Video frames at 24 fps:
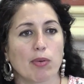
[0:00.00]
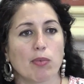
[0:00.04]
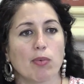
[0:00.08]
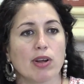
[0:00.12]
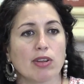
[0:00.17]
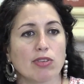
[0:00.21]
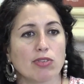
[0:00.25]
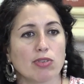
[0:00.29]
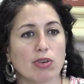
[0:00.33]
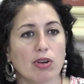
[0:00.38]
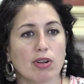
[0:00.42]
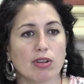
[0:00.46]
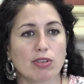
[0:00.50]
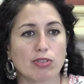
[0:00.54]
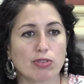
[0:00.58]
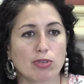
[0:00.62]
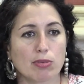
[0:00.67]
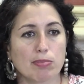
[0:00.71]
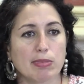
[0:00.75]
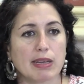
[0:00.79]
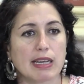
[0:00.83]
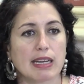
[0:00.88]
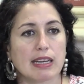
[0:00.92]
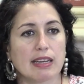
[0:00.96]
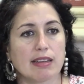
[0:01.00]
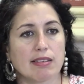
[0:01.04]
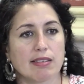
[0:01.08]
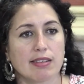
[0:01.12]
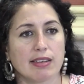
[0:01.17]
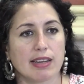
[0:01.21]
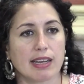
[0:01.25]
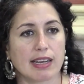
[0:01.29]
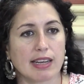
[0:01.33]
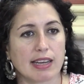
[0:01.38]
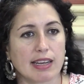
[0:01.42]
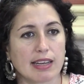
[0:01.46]
want to also be
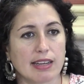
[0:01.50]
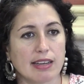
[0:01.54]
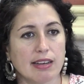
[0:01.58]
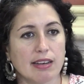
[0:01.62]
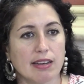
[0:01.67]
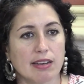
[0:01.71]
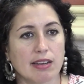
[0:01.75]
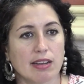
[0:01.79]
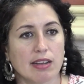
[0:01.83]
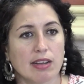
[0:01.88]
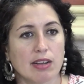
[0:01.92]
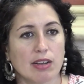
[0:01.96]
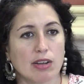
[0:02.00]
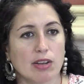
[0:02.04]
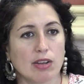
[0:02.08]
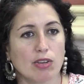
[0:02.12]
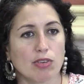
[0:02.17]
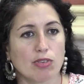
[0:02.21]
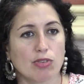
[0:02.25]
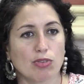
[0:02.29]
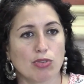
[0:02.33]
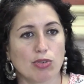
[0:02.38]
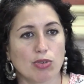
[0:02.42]
listening in mm-hmm.